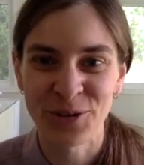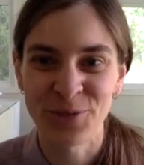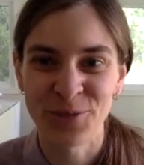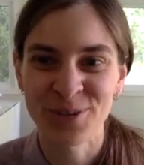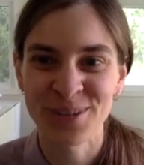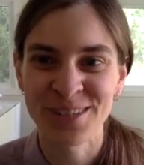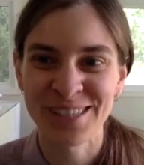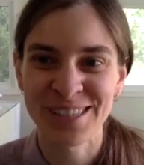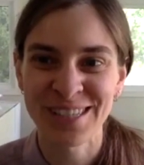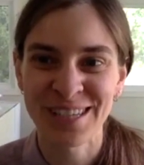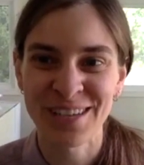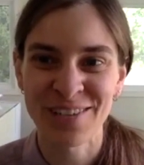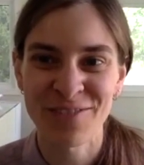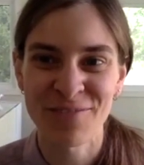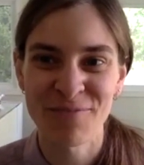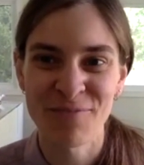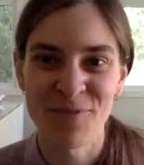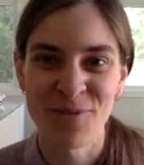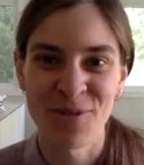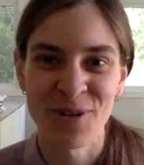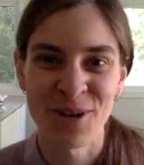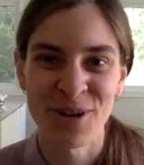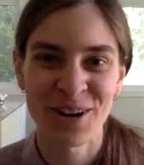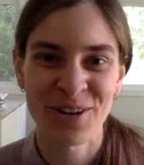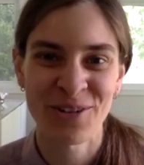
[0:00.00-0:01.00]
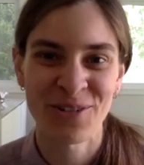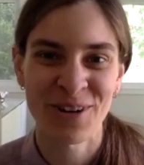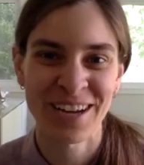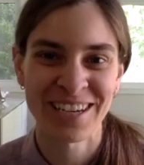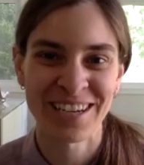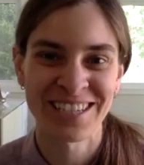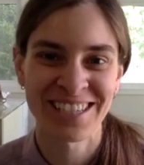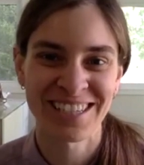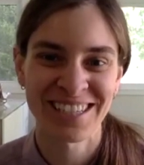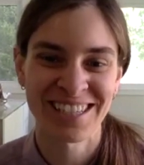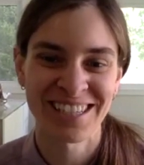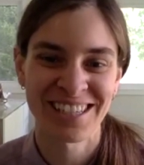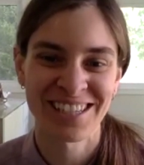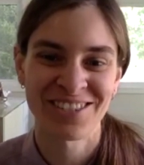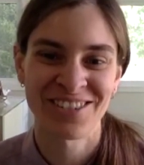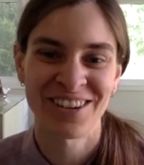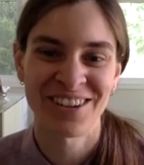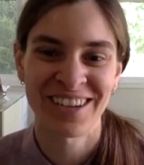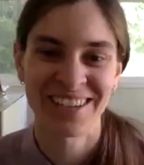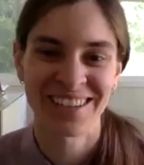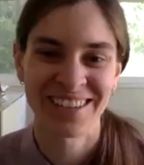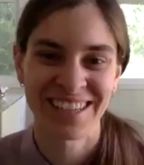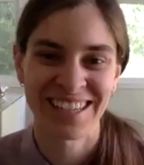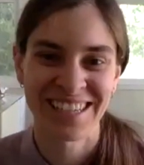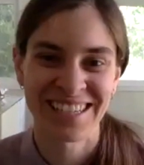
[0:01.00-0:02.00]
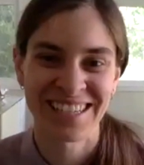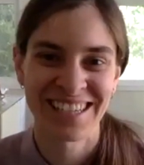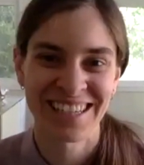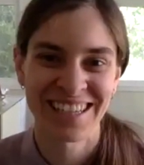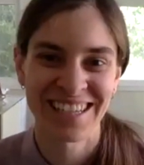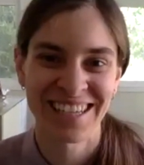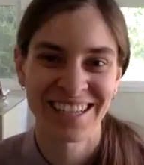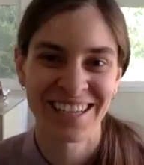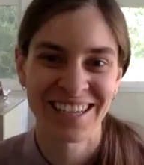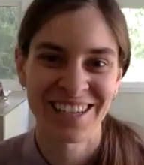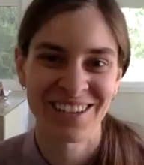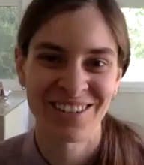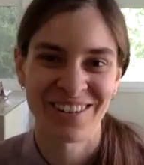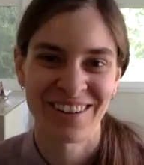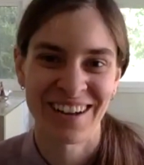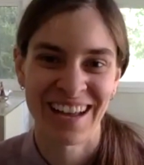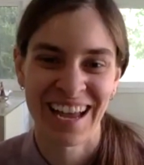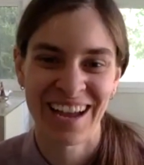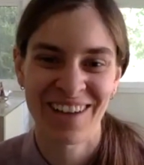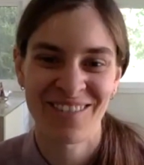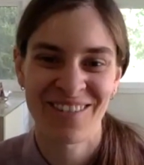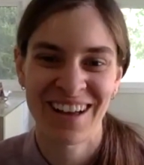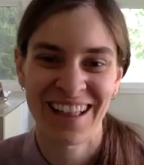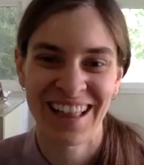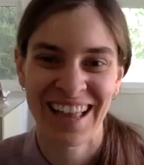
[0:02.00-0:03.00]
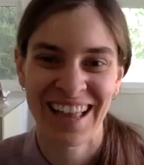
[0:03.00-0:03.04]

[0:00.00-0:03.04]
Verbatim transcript: We'll see if more questions trickle into the Q&A while